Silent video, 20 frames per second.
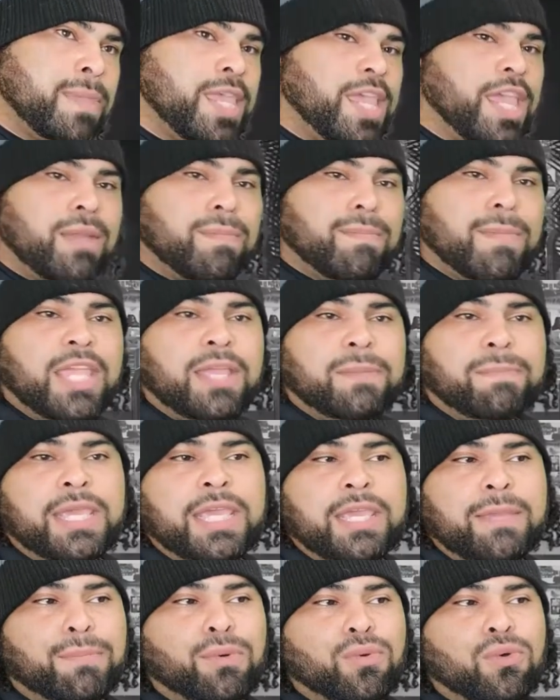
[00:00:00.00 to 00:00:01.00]
and made
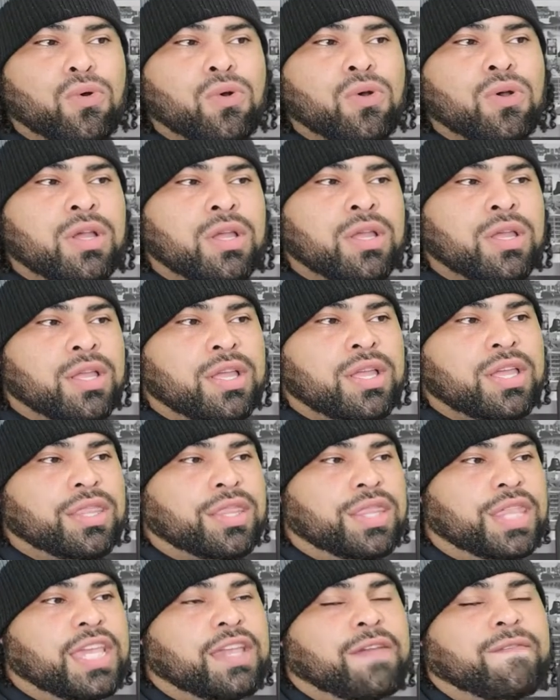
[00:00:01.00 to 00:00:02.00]
people
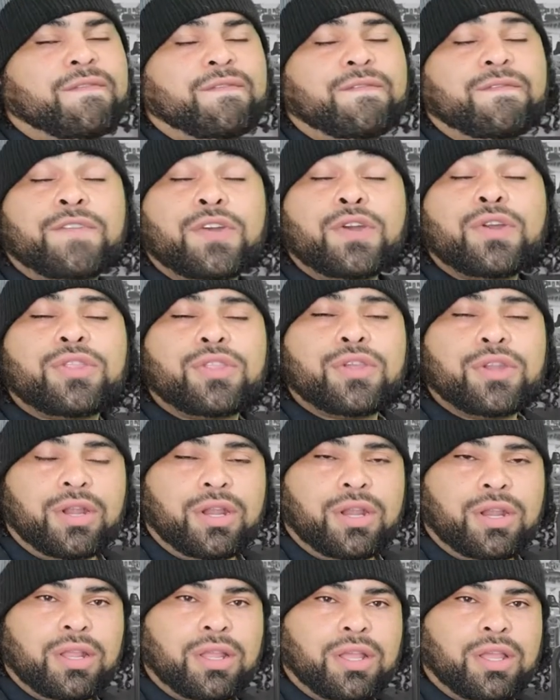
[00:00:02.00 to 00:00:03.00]
think further
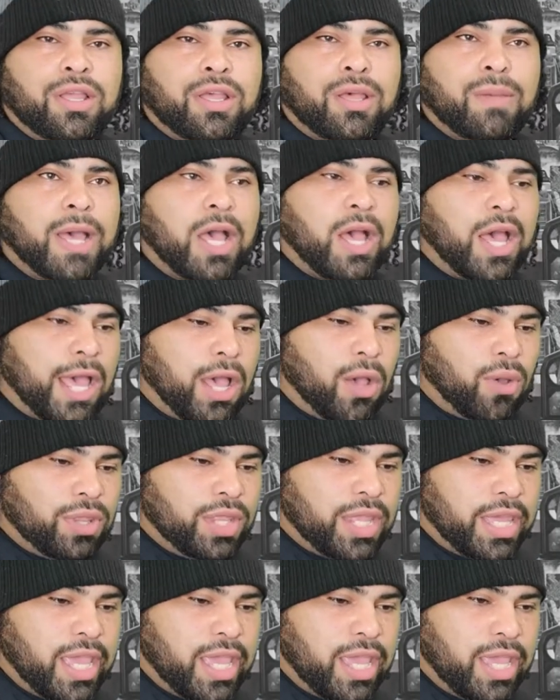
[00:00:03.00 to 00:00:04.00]
about how
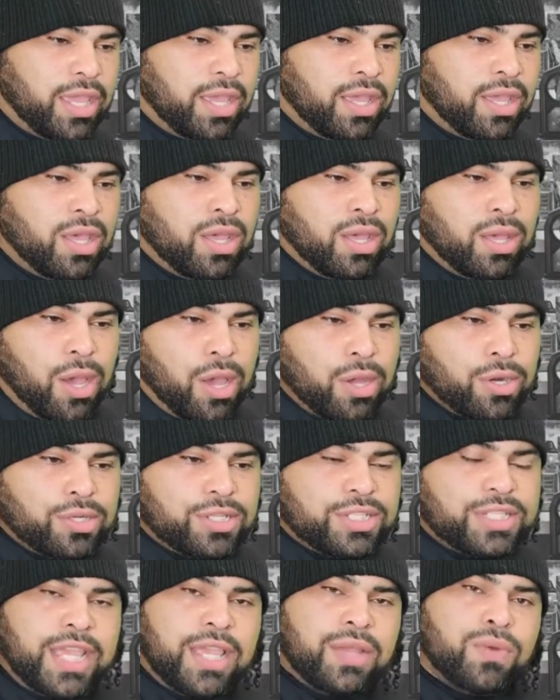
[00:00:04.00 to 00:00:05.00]
they
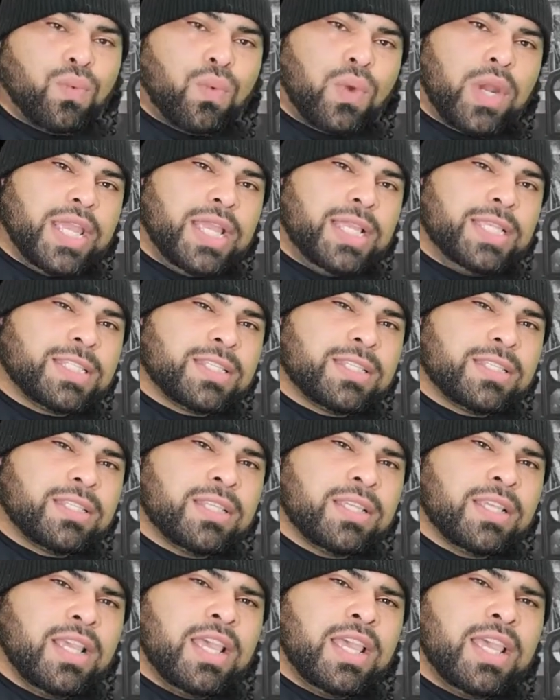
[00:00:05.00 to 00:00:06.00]
understand race
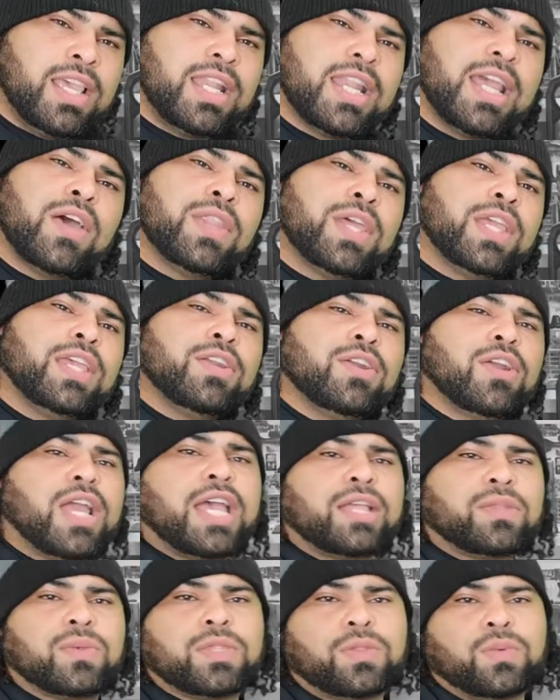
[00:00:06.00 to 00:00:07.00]
and how they
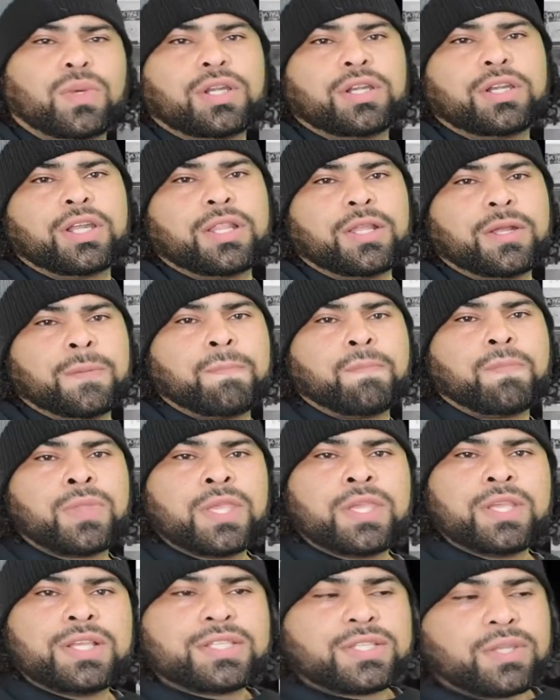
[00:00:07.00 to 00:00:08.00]
interact with one another.
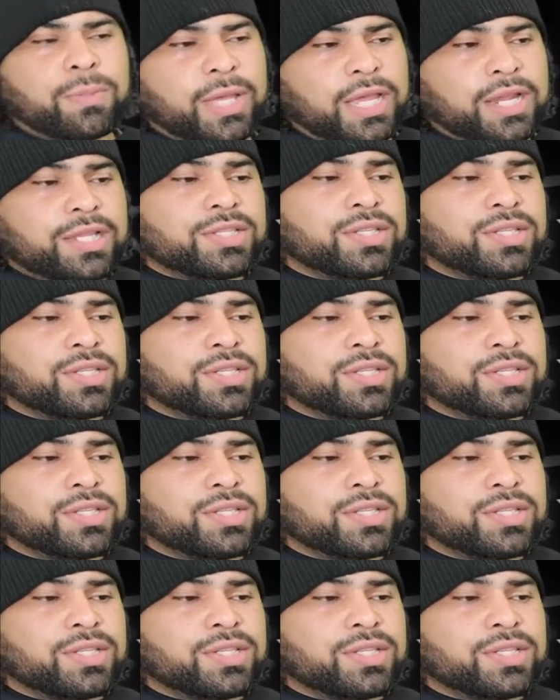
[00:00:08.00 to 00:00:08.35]
So Betye